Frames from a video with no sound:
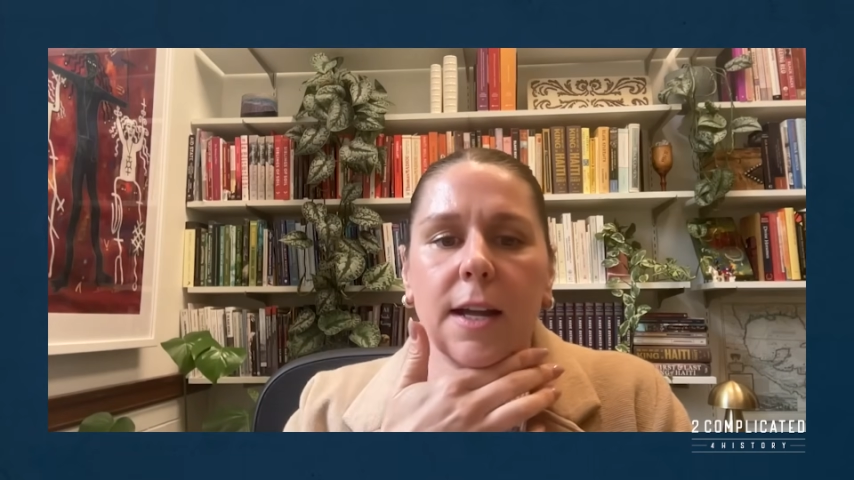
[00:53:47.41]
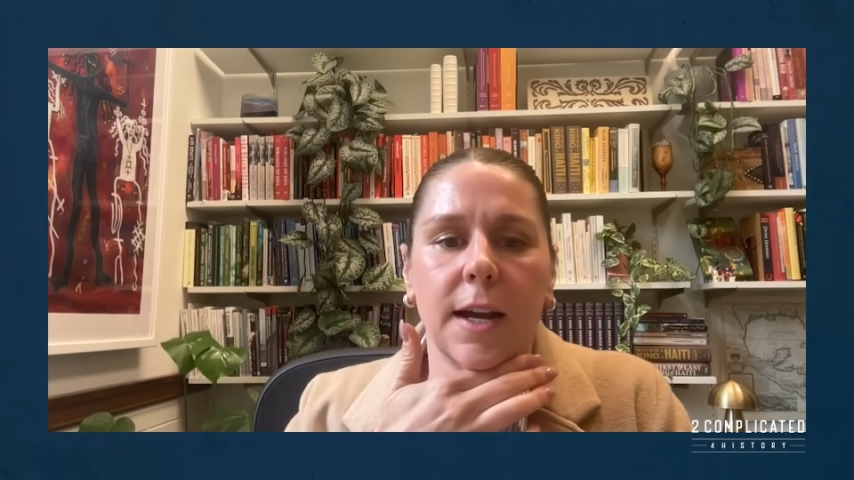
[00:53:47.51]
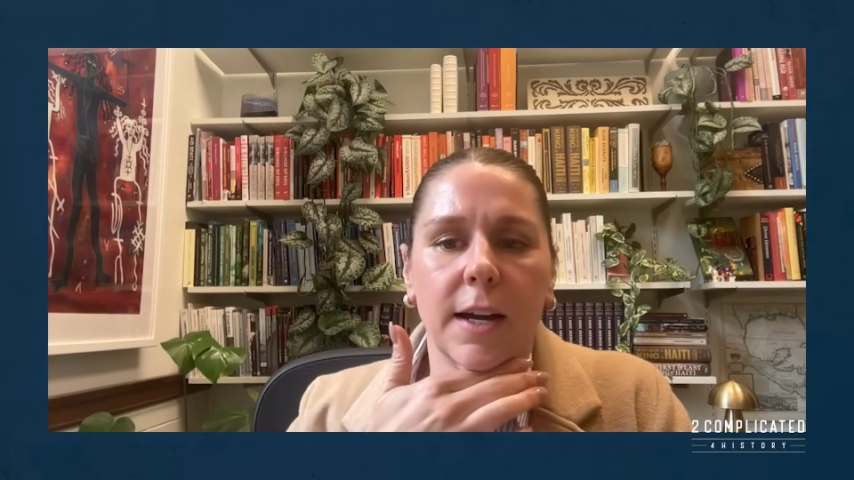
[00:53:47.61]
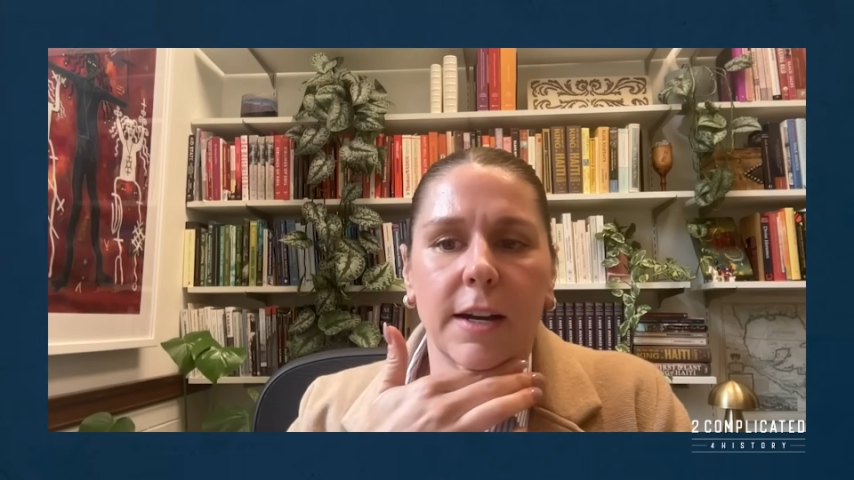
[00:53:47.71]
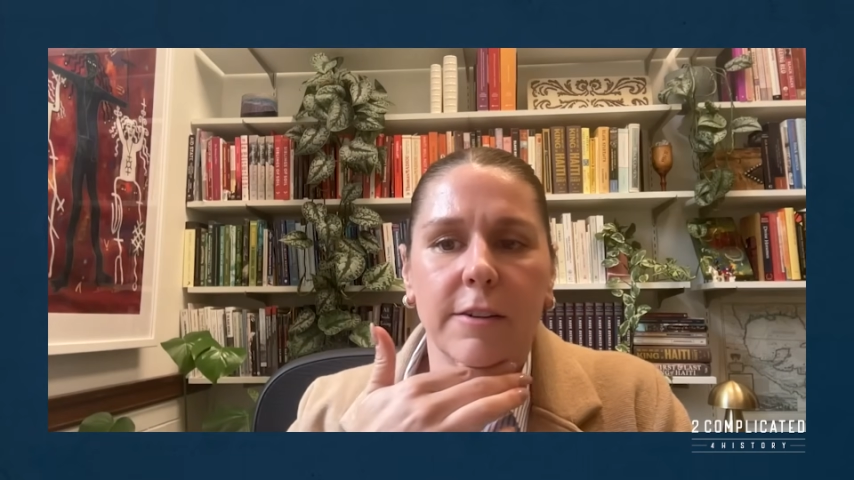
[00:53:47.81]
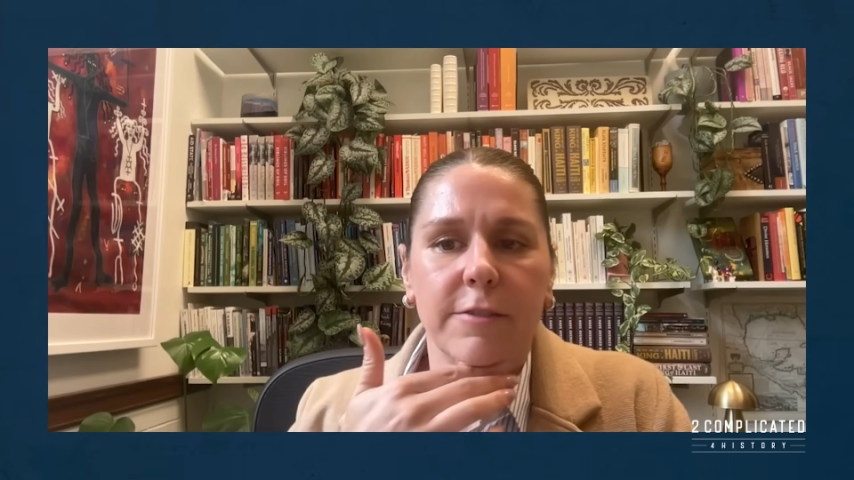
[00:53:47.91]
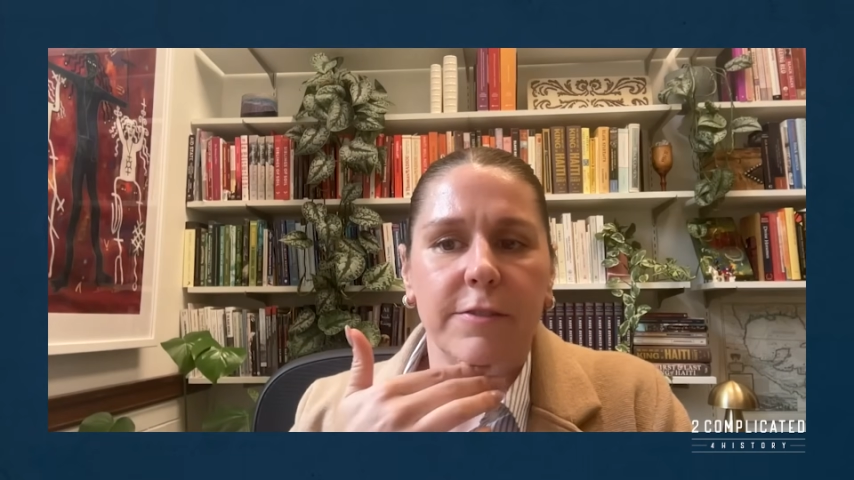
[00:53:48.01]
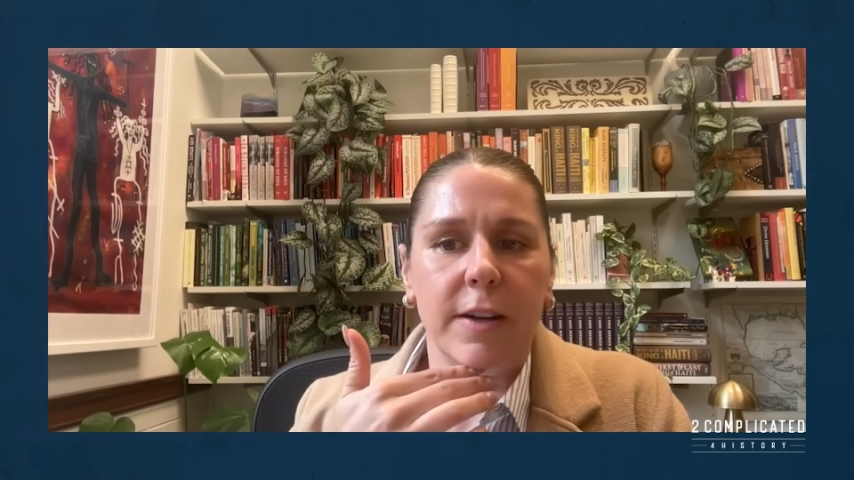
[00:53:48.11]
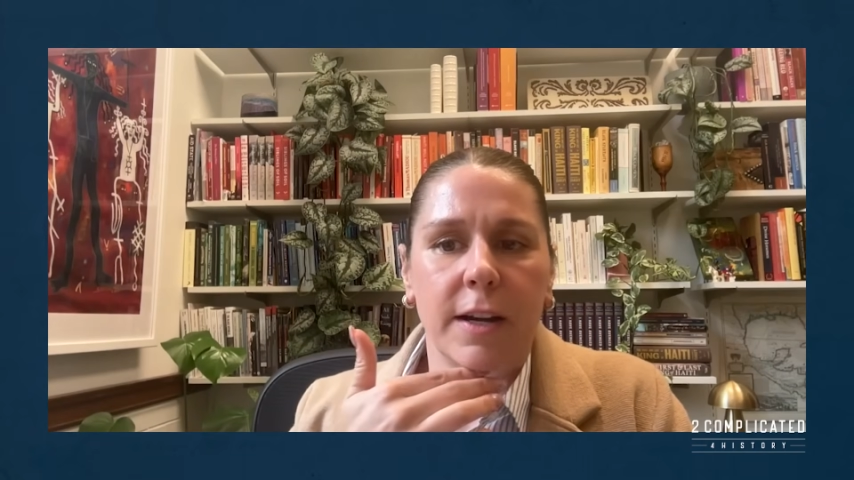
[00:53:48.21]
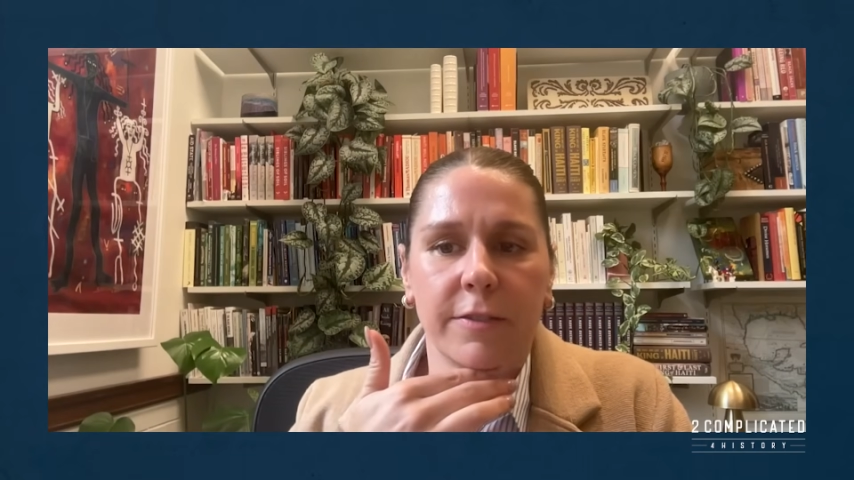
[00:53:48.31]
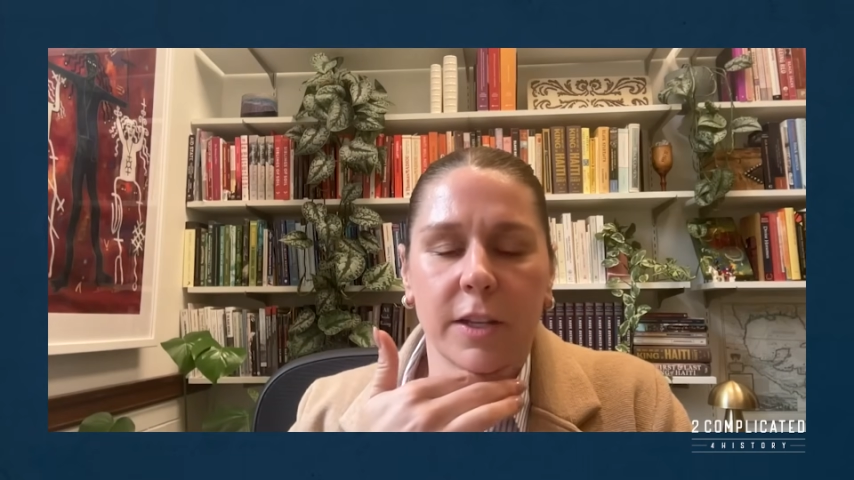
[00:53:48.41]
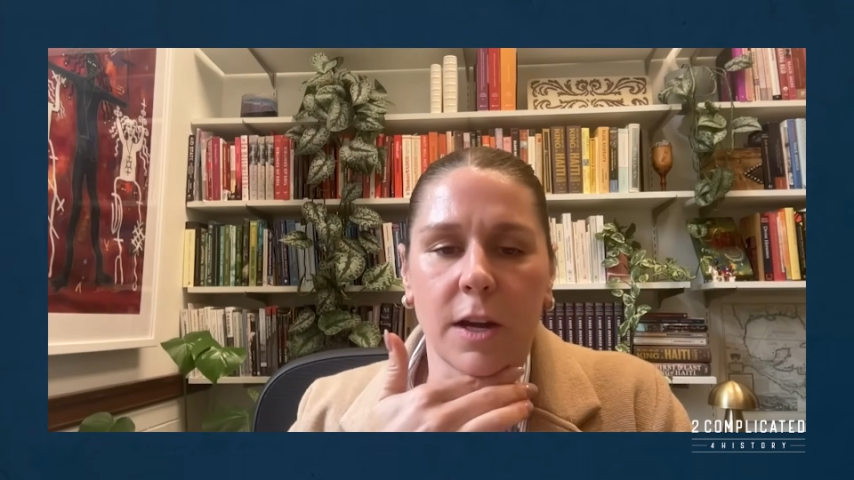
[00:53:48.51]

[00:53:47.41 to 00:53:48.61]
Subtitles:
of the